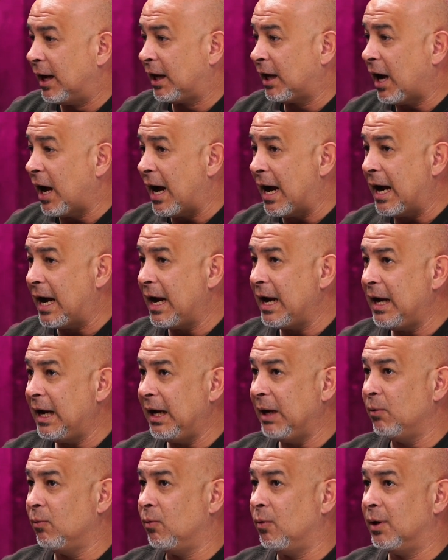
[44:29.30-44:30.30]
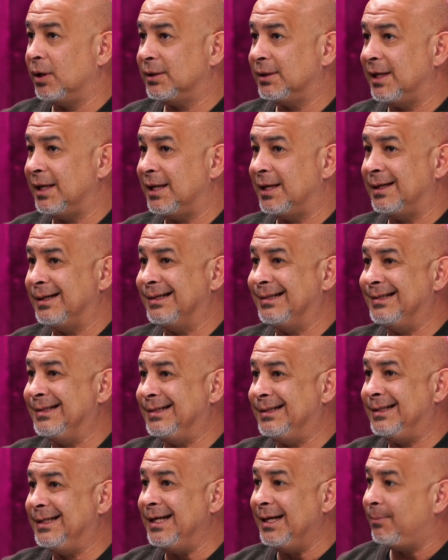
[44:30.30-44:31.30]
I was in
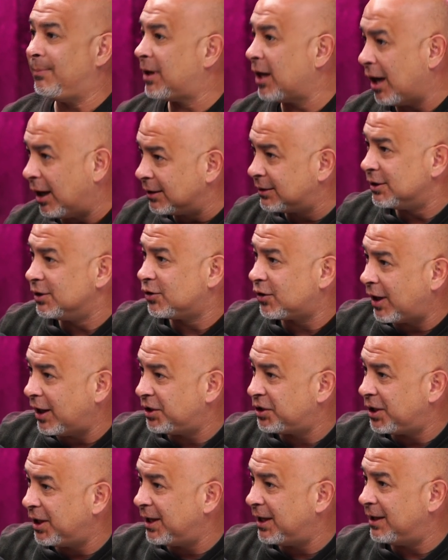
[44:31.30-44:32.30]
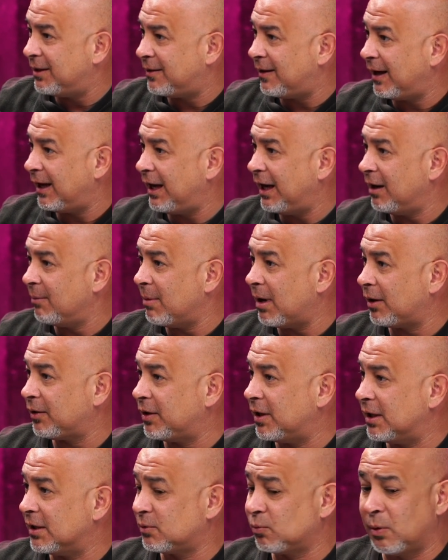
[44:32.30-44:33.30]
deep concentration and thinking about
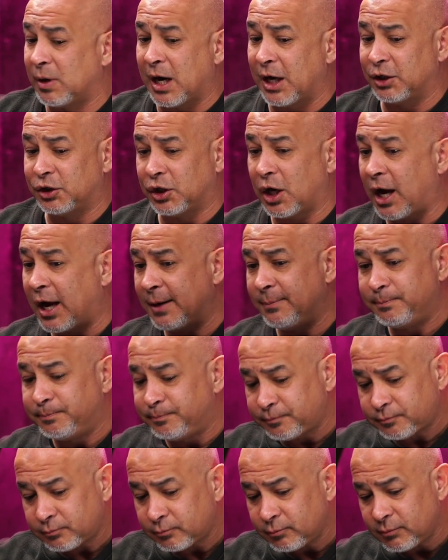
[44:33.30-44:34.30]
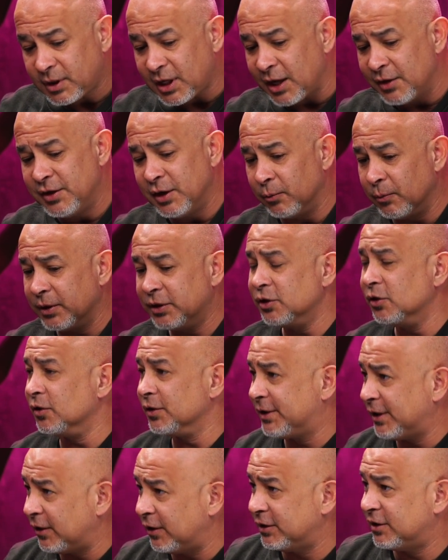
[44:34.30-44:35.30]
this when I shot the original
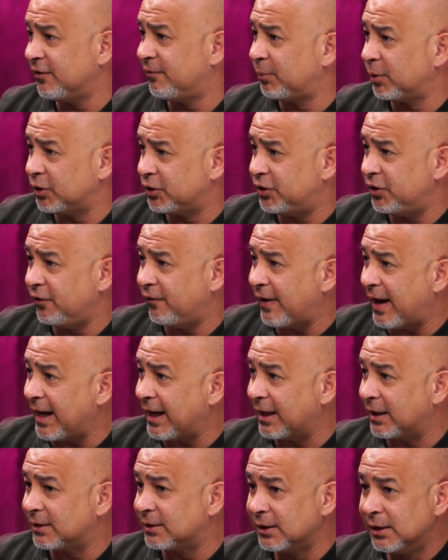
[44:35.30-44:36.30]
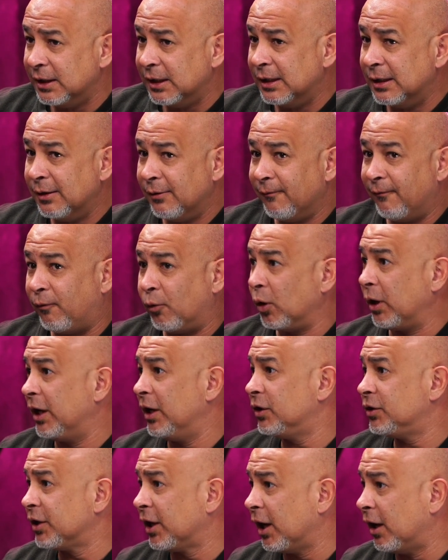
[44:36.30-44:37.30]
series of Pursue Vegas 4
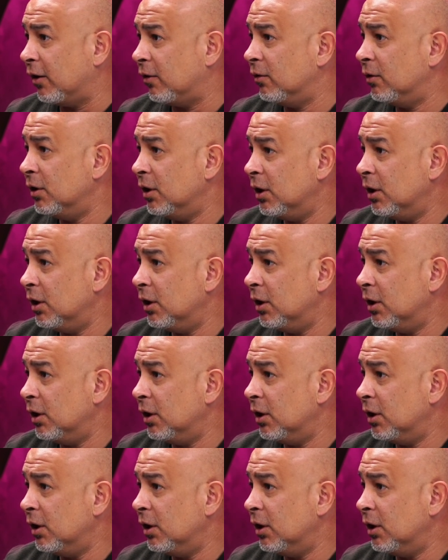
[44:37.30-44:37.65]
years ago.